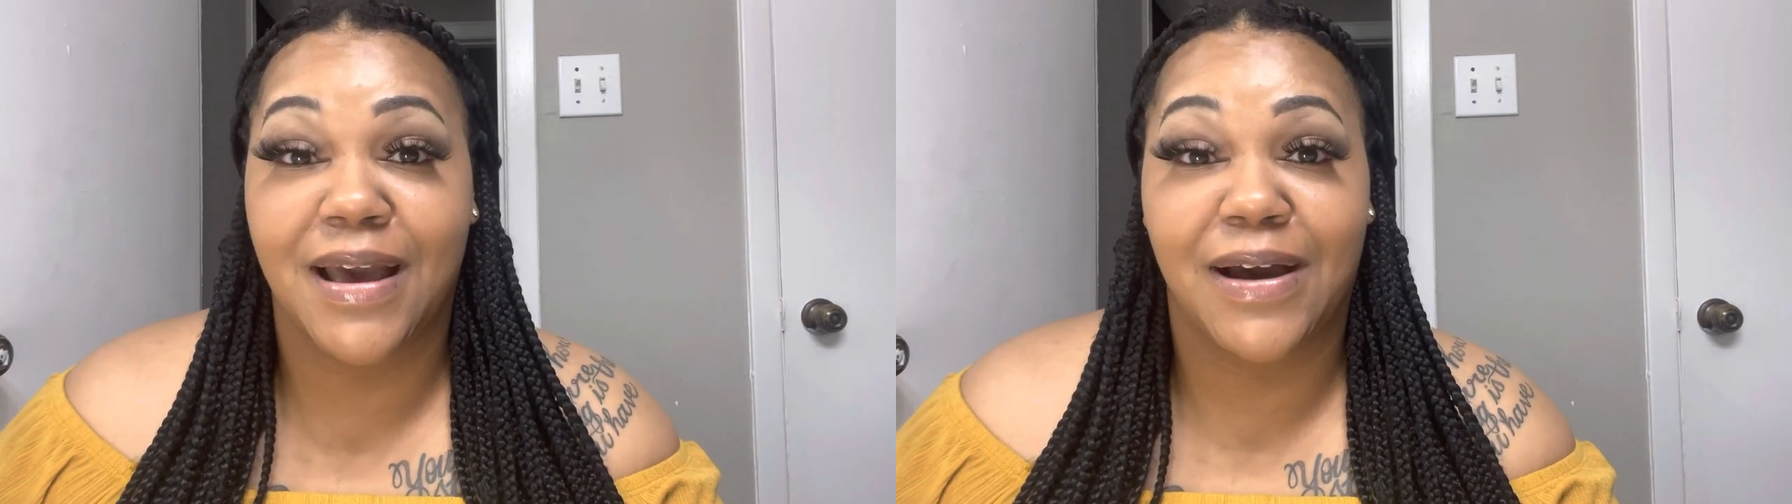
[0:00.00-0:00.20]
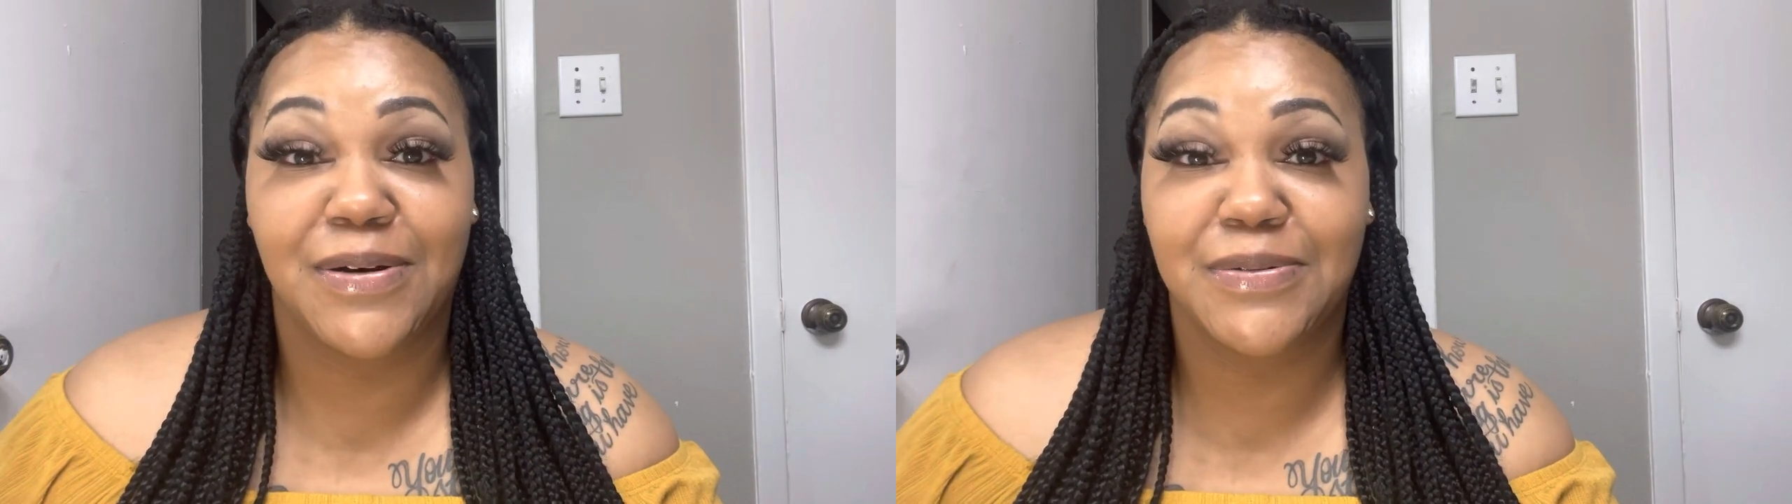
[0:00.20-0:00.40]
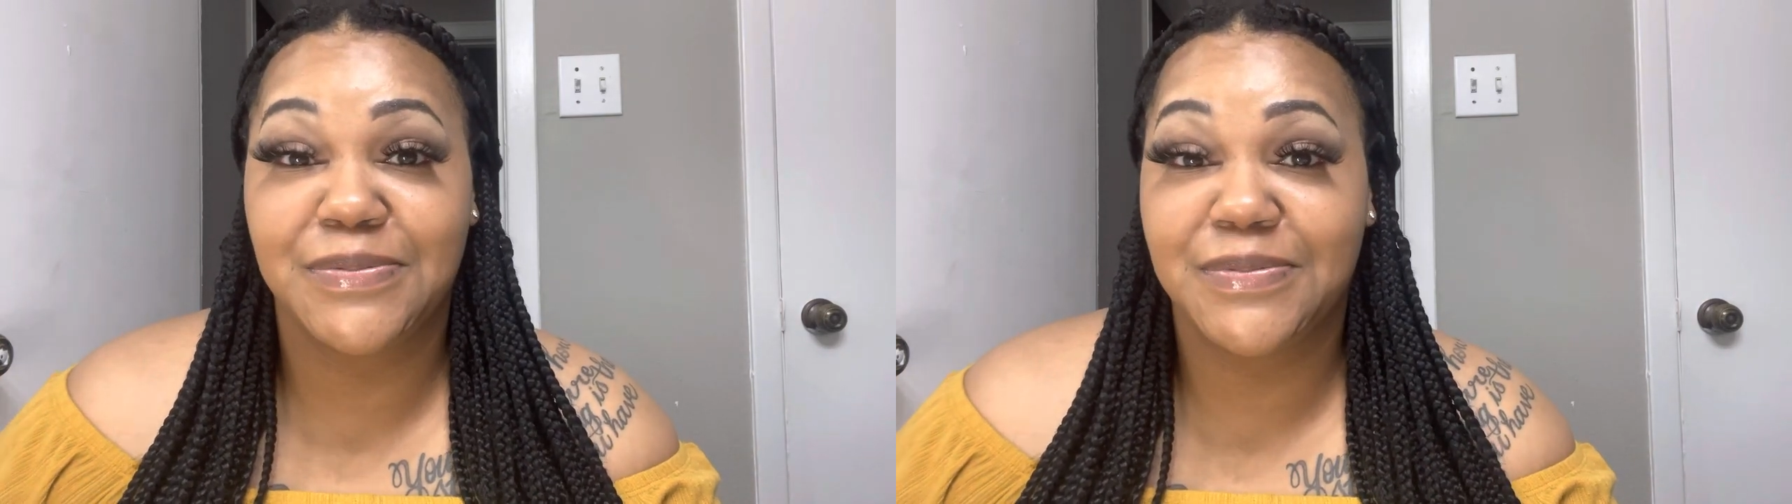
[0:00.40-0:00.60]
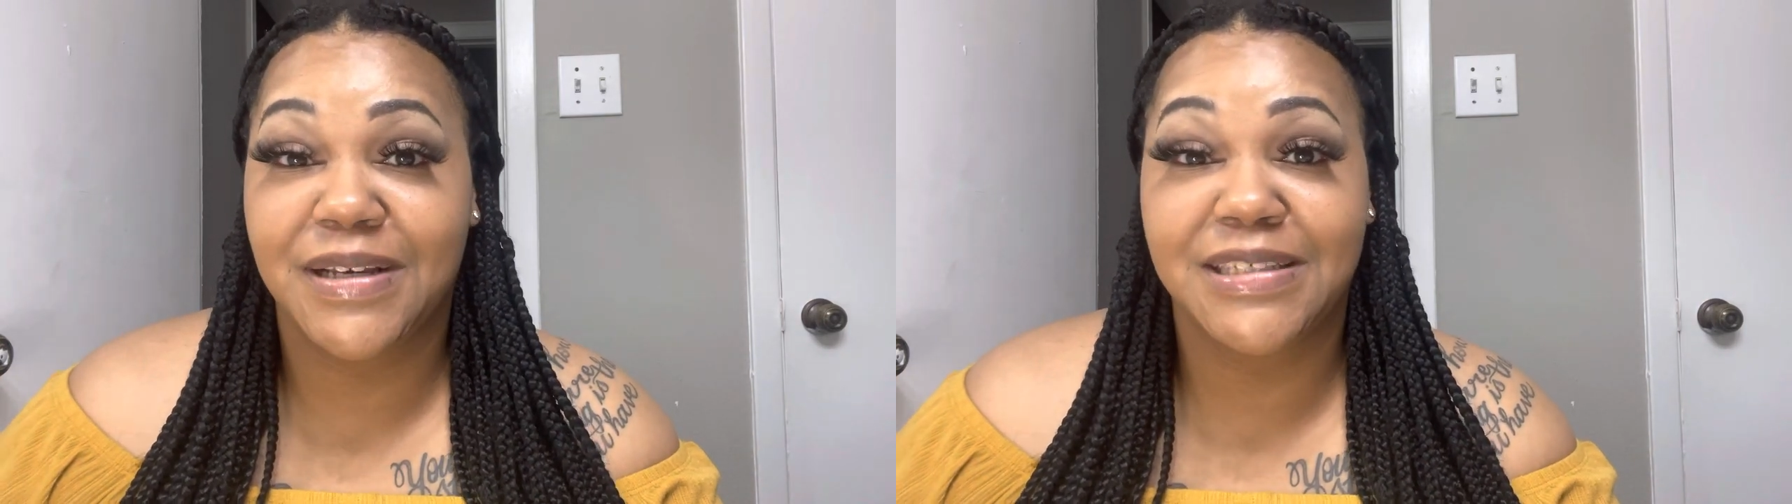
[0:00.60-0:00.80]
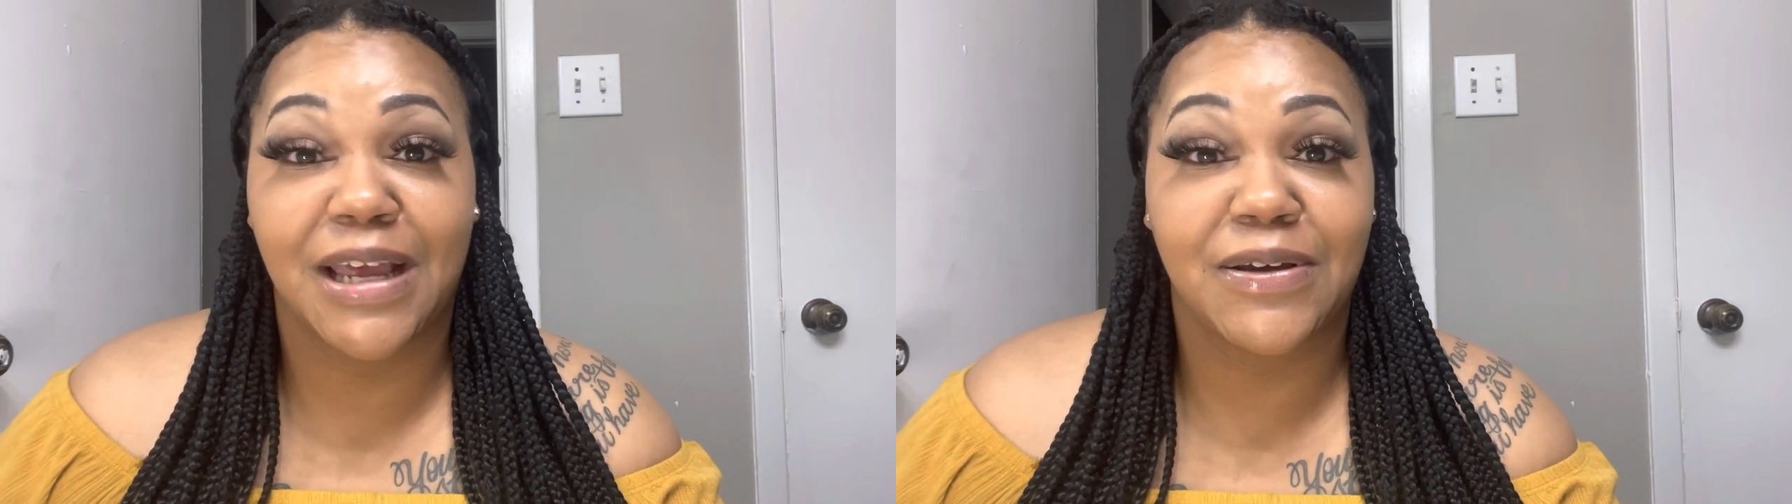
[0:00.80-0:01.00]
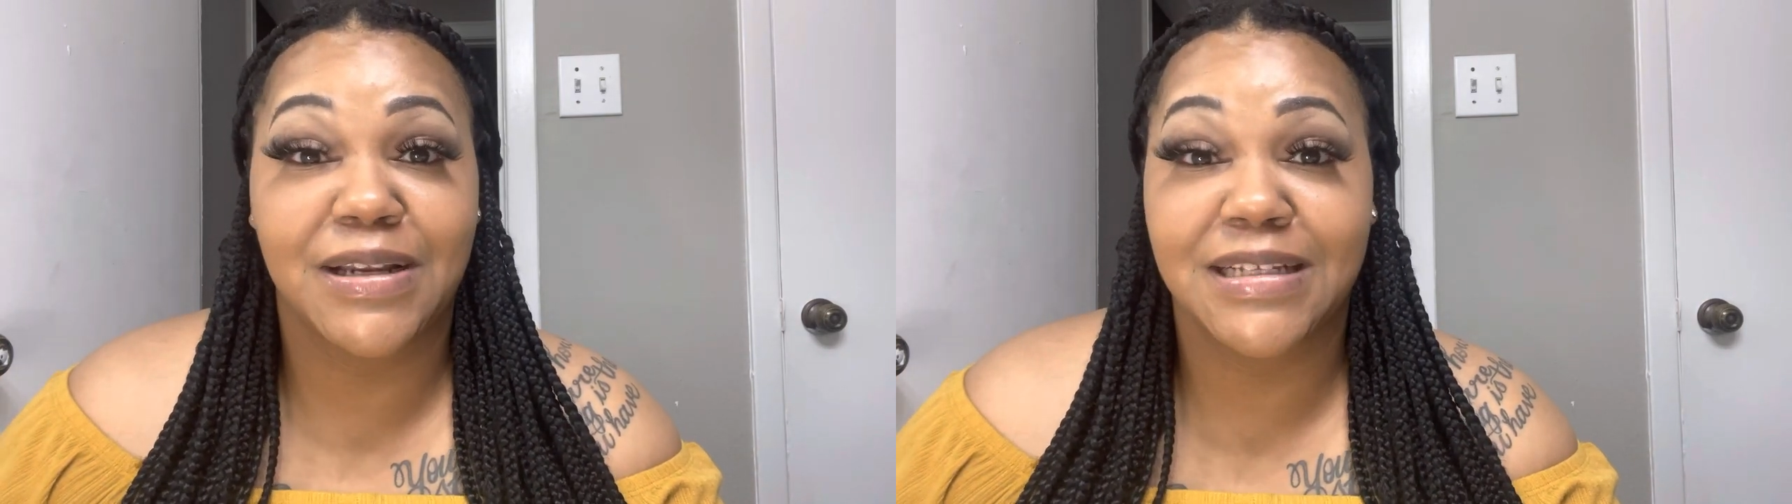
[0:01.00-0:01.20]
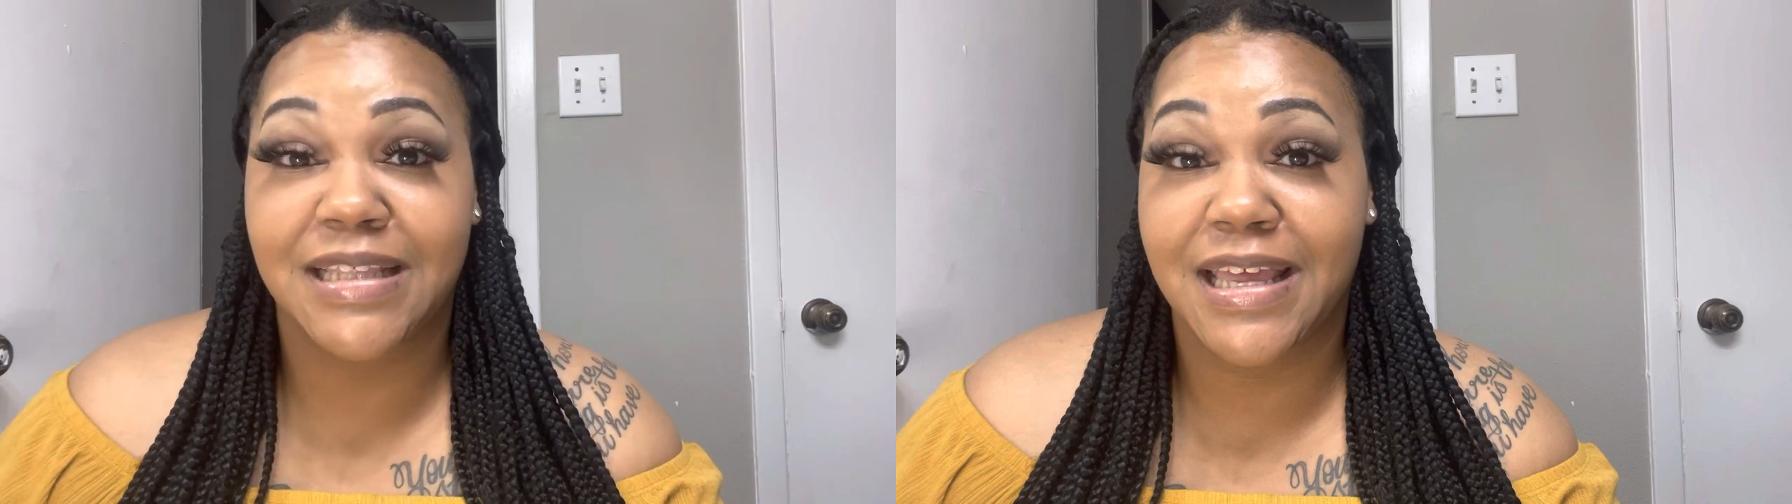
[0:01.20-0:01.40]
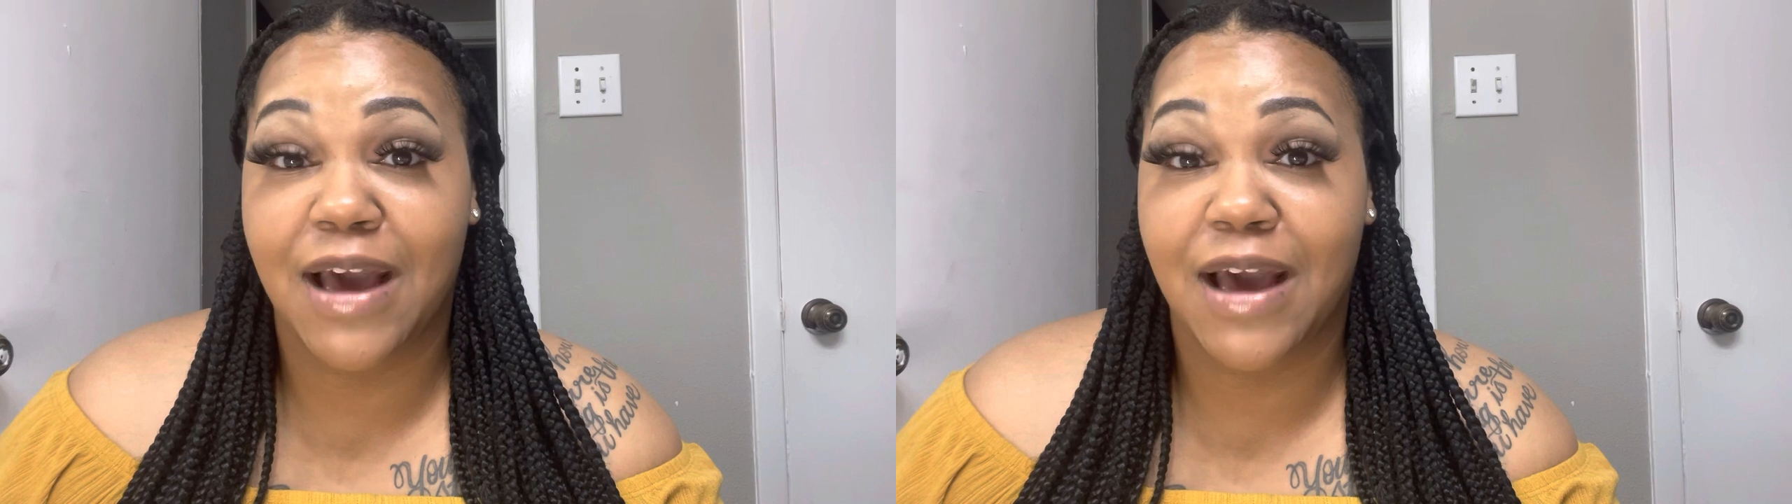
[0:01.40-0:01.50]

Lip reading: y'all, because y'all don't understand.